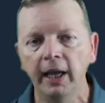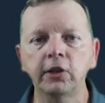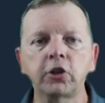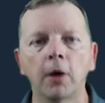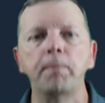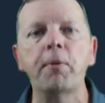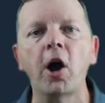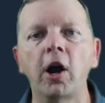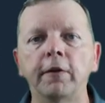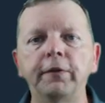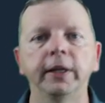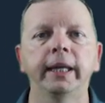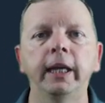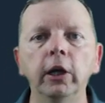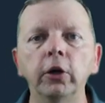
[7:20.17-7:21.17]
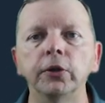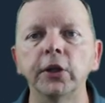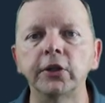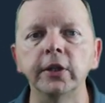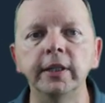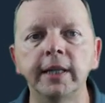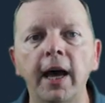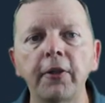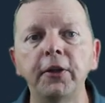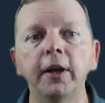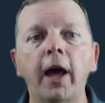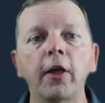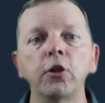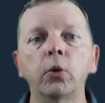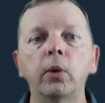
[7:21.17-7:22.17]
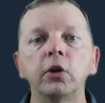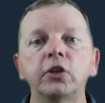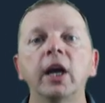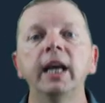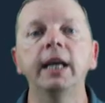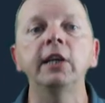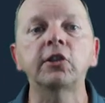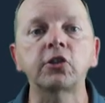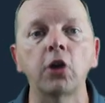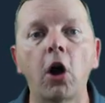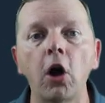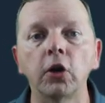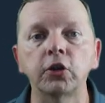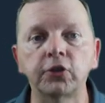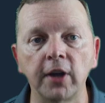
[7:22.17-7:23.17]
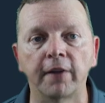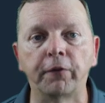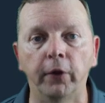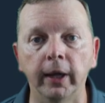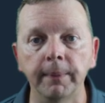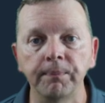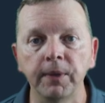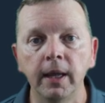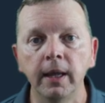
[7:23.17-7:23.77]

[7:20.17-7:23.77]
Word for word: He saw poverty, illness, and death. In other words, he saw suffering.